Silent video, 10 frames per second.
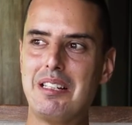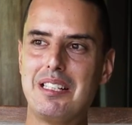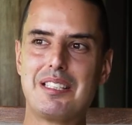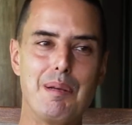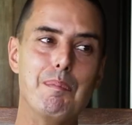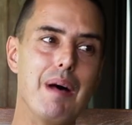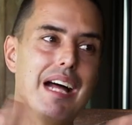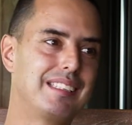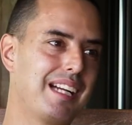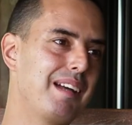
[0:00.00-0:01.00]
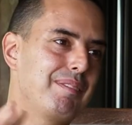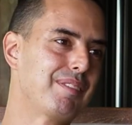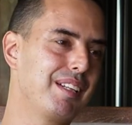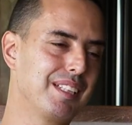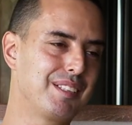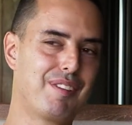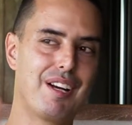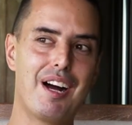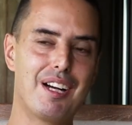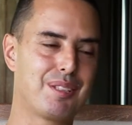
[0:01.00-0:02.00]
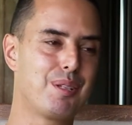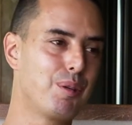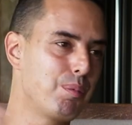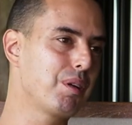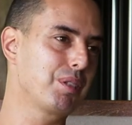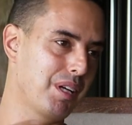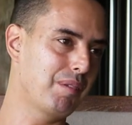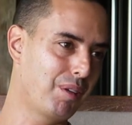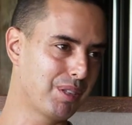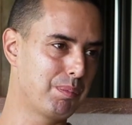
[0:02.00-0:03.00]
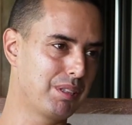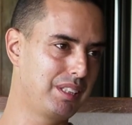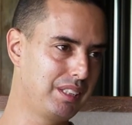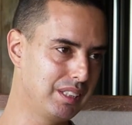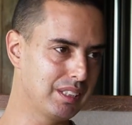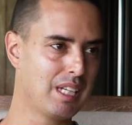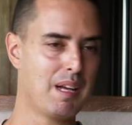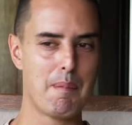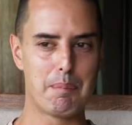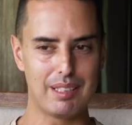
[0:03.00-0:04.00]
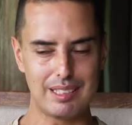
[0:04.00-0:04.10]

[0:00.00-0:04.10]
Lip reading: in some magic, I think it's very hard to do because I have all the procedures. But